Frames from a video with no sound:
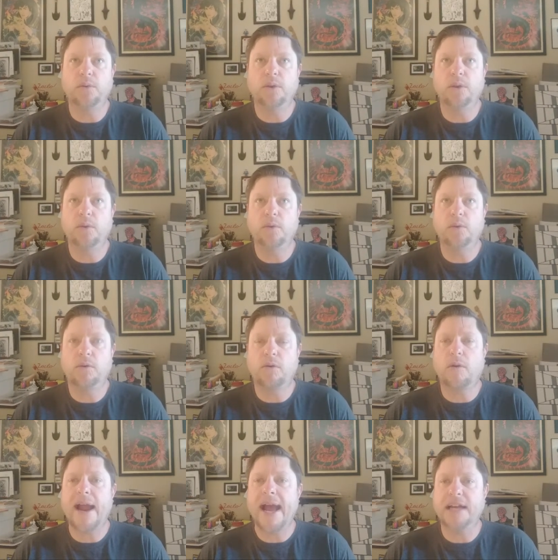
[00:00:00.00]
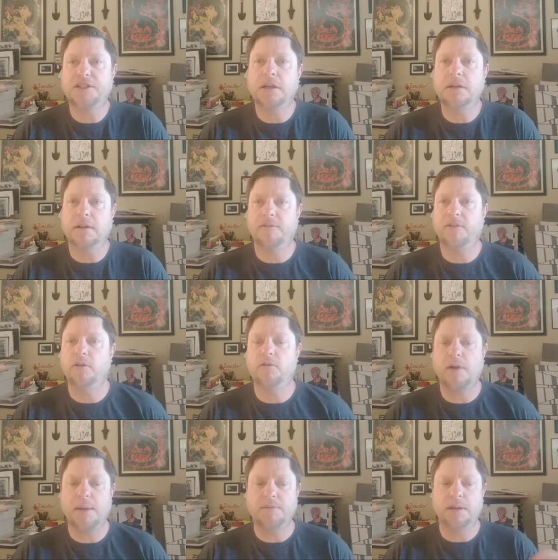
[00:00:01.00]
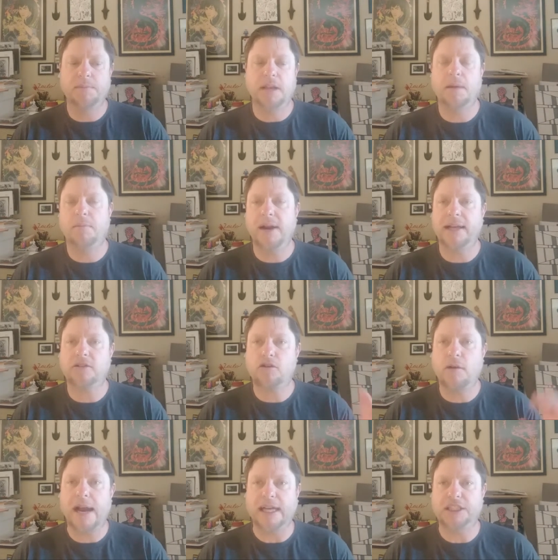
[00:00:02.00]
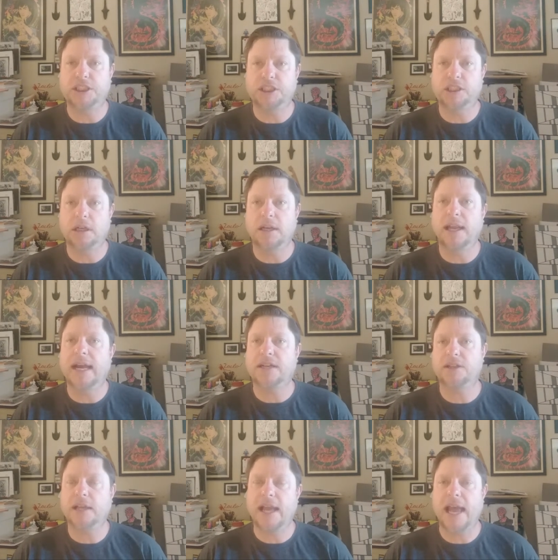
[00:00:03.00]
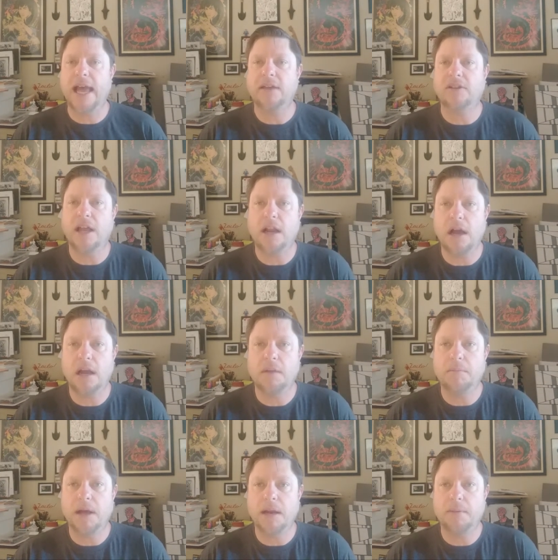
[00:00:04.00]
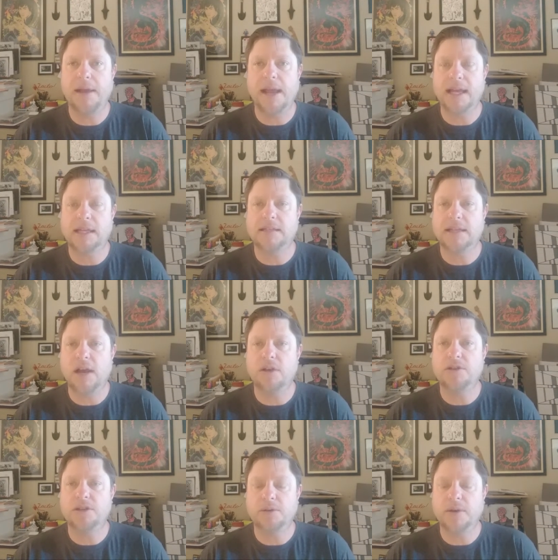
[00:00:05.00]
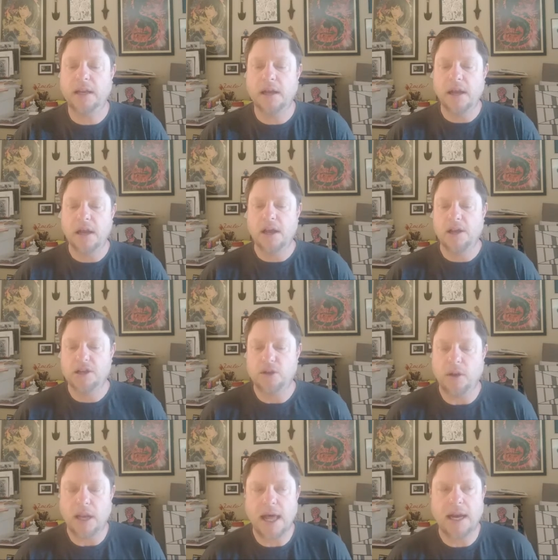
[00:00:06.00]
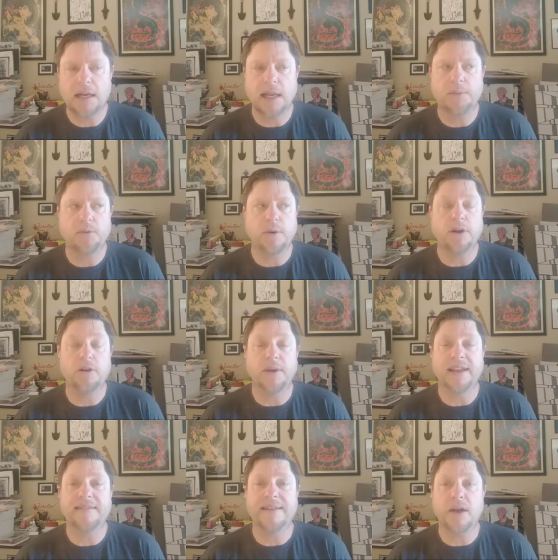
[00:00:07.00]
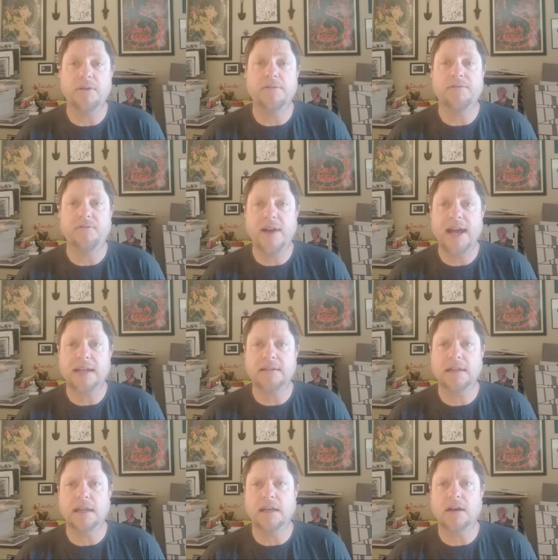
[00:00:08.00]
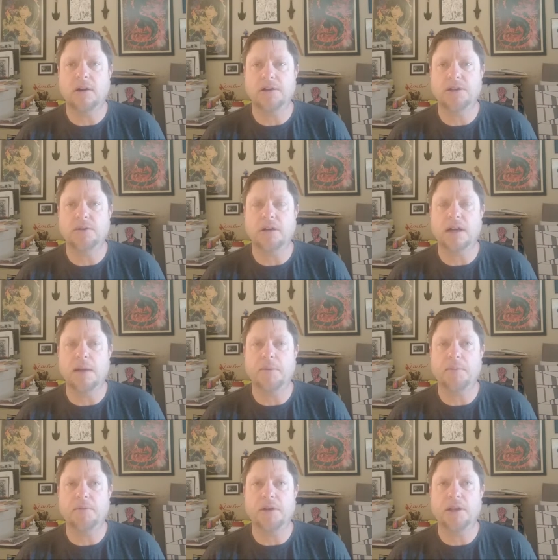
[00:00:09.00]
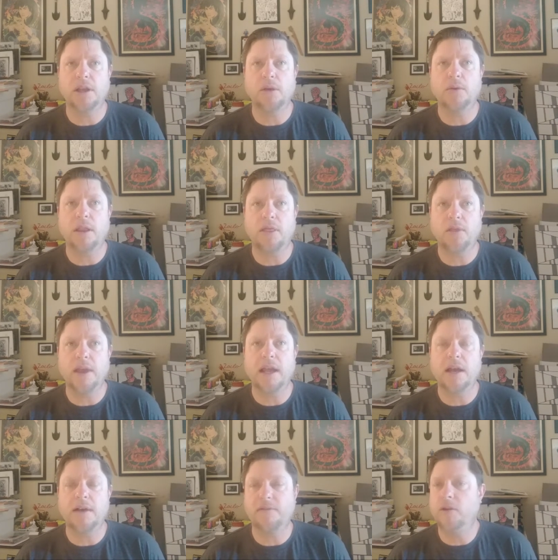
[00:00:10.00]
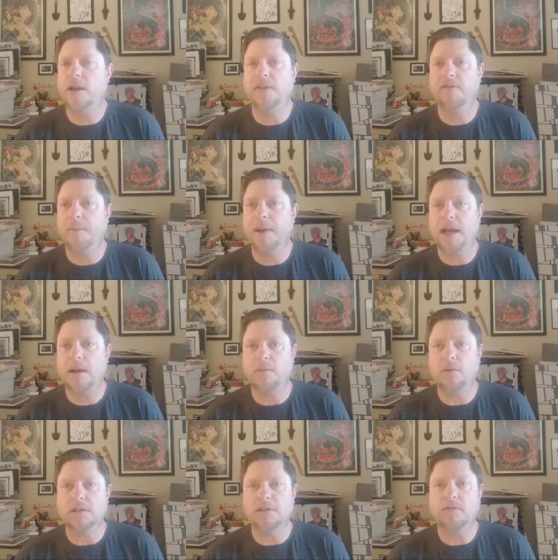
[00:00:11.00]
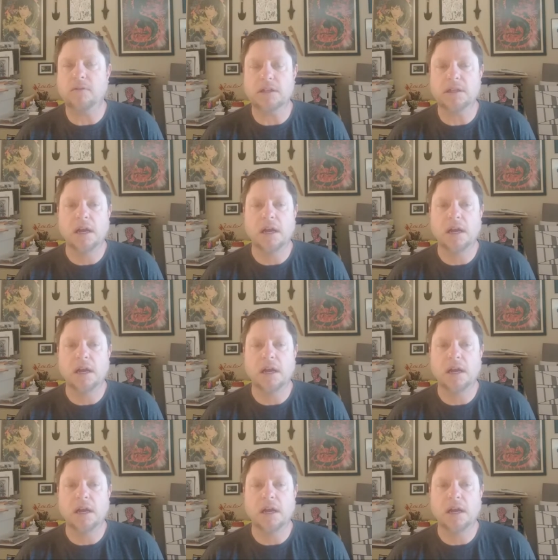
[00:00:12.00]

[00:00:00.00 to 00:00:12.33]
you crash. If you drop something and it breaks, crash. It actually has that onomatopoeic sound to it. So a lot of times when you're doing sound effects in a cartoon or comic book, you can even make up words, of course,